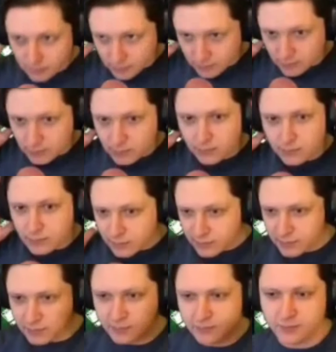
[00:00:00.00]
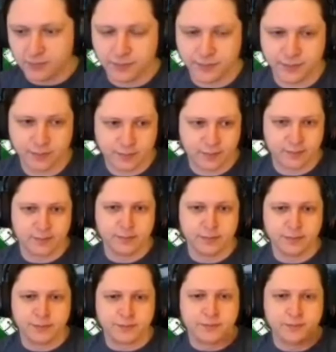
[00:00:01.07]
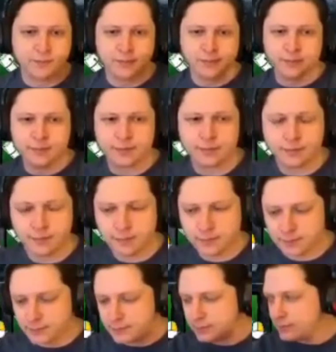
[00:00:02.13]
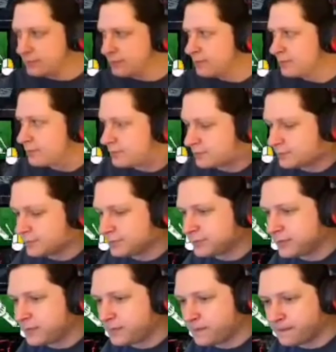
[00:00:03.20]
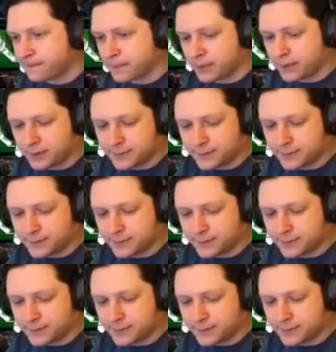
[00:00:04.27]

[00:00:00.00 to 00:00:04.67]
[no speech]